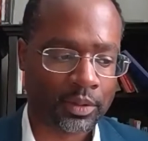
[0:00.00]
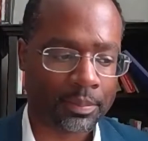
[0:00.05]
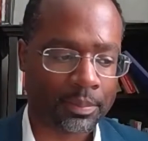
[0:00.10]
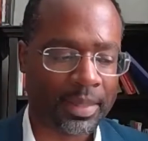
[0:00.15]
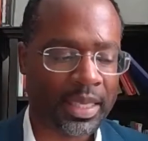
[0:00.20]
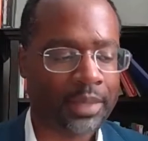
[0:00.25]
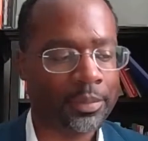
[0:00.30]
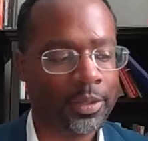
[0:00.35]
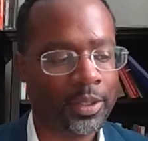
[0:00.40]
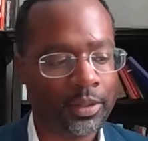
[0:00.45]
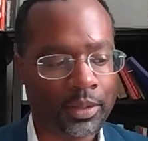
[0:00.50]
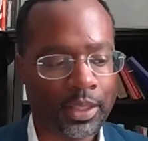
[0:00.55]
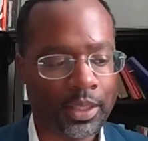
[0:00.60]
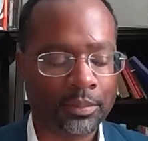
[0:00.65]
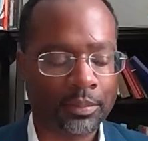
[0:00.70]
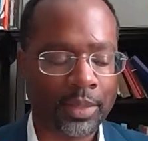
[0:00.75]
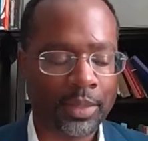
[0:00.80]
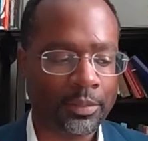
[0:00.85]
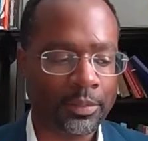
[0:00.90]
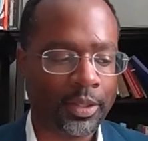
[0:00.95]
maybe, yeah,
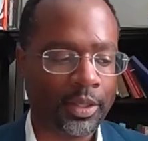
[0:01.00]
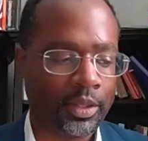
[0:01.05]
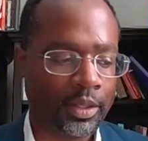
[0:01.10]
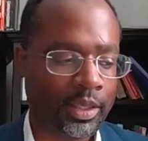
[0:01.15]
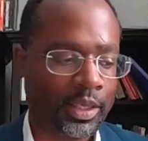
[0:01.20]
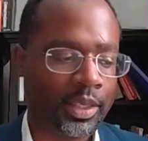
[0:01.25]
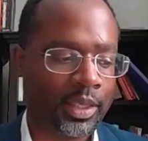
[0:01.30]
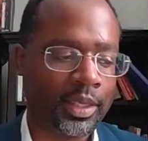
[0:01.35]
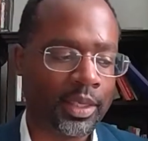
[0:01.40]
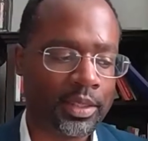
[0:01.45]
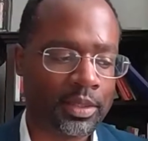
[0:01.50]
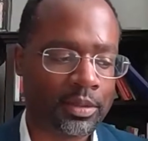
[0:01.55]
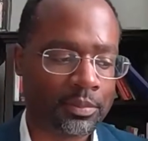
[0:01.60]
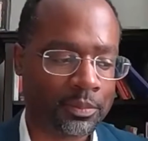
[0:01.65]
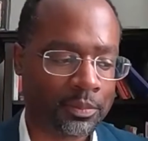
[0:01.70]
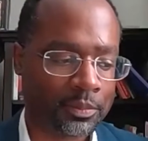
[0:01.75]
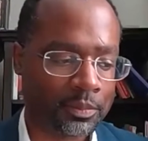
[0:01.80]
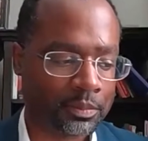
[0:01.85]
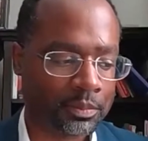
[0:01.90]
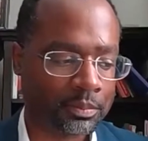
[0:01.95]
maybe it is,
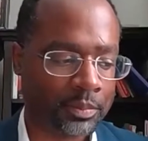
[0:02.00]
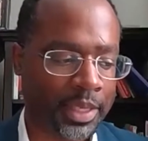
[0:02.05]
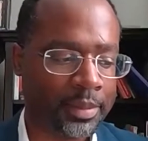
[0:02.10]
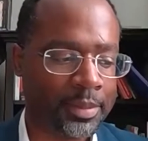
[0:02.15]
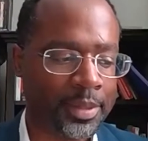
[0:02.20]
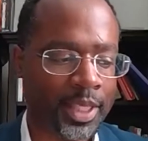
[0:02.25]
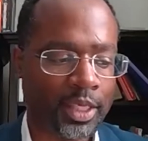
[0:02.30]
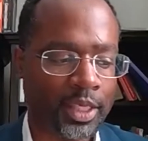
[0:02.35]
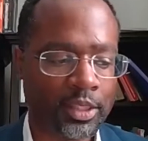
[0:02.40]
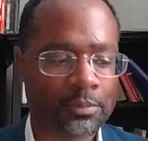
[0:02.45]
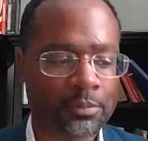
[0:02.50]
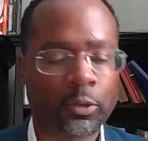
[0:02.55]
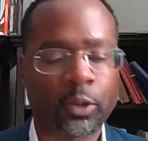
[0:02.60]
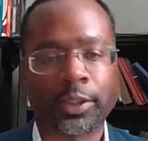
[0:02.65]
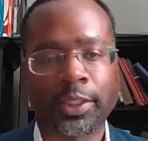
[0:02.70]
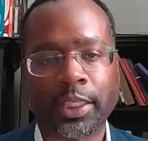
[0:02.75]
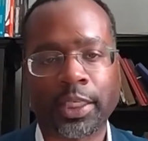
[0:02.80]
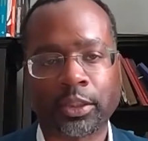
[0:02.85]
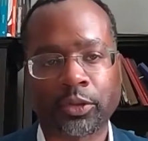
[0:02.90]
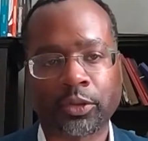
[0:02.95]
maybe it is more
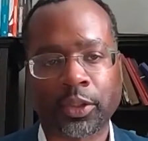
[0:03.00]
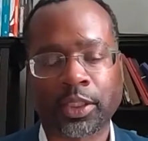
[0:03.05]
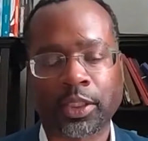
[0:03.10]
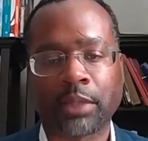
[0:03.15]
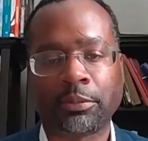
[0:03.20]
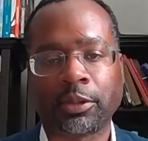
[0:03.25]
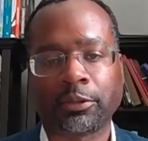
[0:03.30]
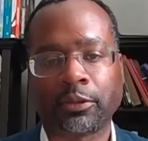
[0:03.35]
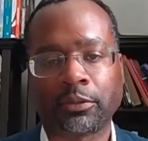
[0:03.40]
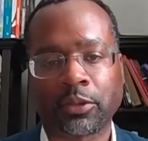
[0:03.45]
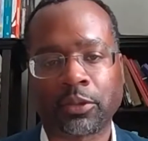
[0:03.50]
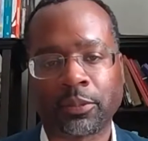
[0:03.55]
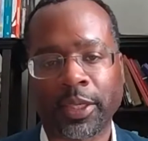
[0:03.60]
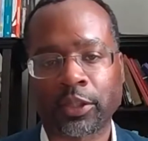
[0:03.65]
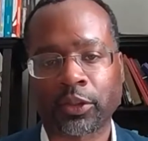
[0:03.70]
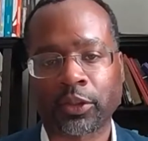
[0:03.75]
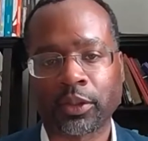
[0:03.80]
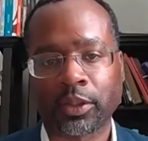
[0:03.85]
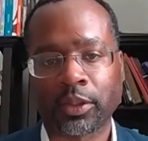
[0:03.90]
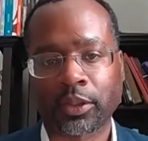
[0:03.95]
dangerous coming from
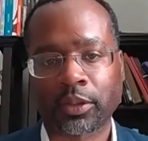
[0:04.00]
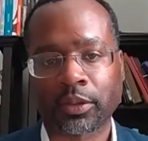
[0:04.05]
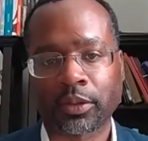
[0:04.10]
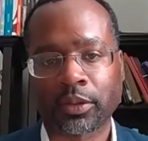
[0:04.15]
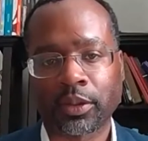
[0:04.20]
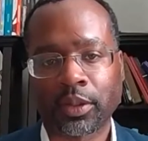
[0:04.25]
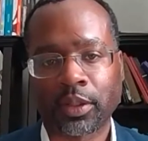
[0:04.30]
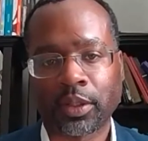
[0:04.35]
specialists